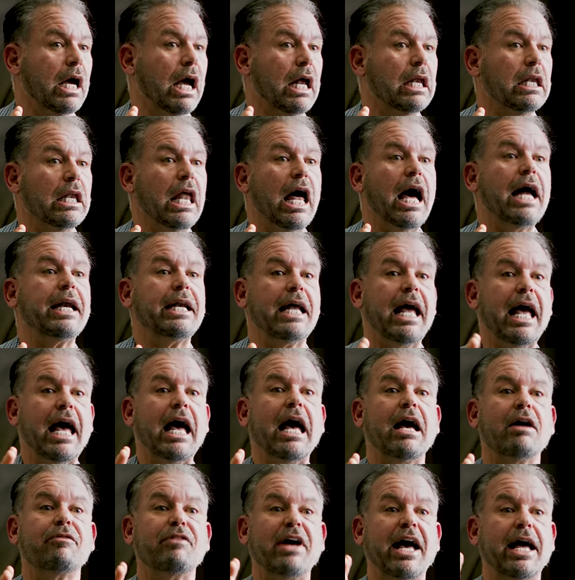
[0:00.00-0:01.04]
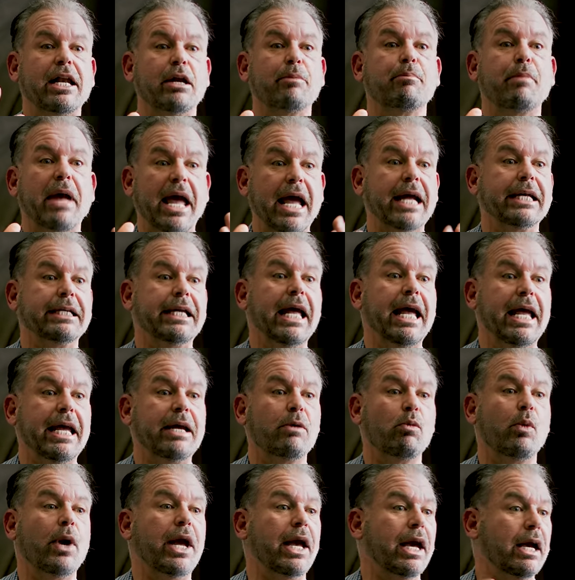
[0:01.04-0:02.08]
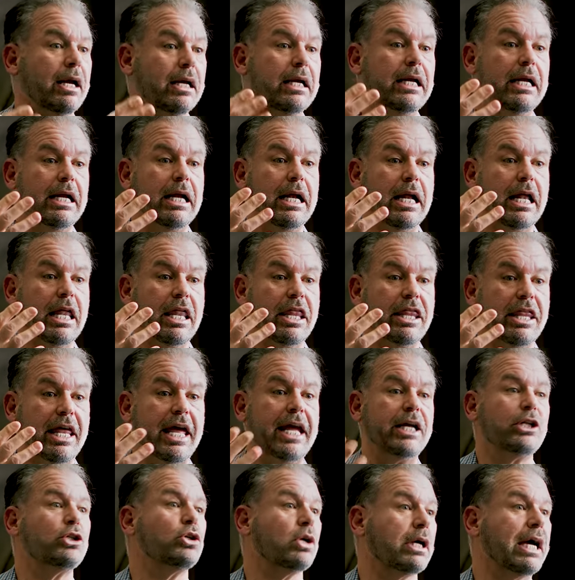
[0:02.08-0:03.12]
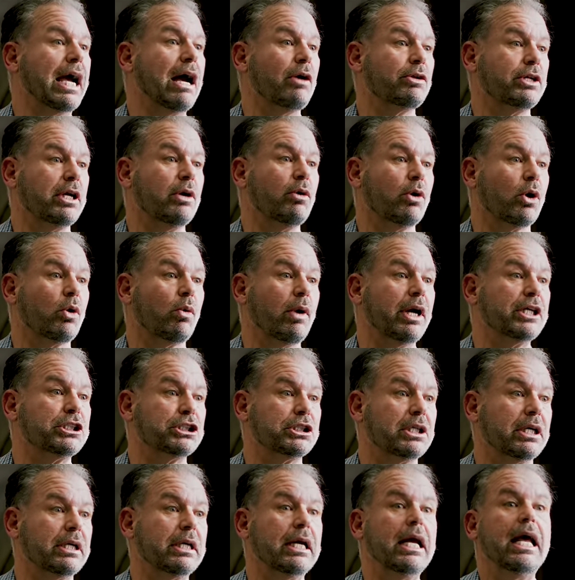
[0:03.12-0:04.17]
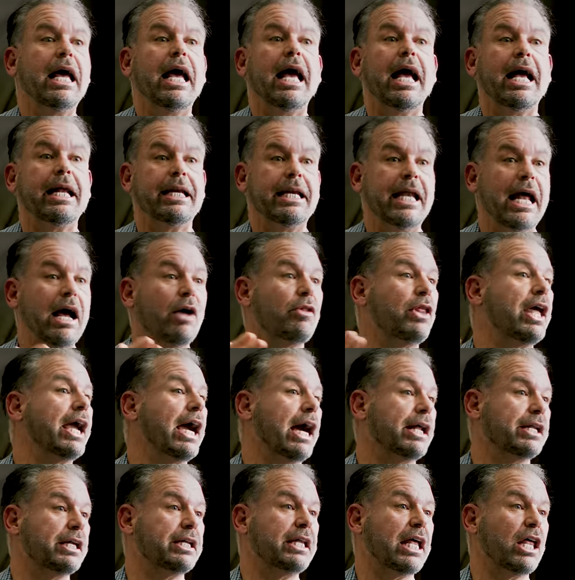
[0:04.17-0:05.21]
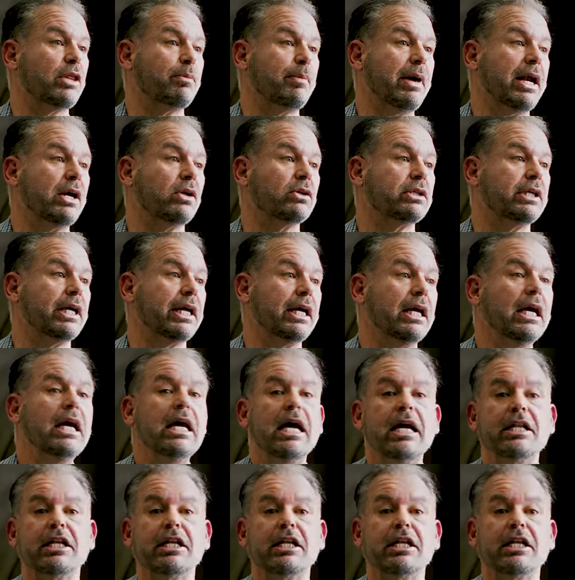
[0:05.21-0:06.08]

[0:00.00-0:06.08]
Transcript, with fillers: A lot have had a bad day where they took out their aggression and now they got the death penalty.